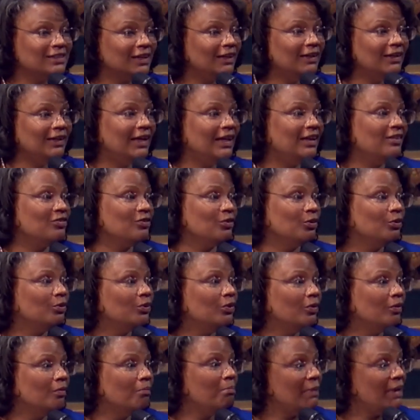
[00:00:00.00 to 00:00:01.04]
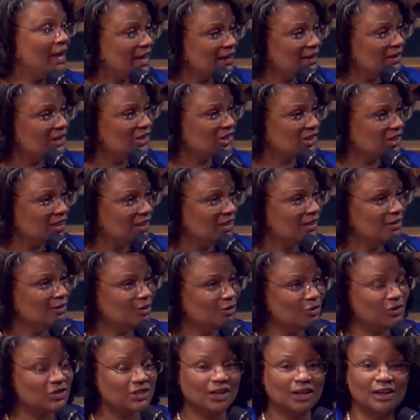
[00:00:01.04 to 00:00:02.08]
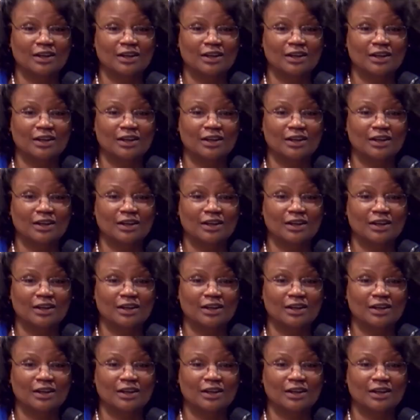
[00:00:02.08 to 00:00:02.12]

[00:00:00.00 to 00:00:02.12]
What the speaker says: Sunday school, managing those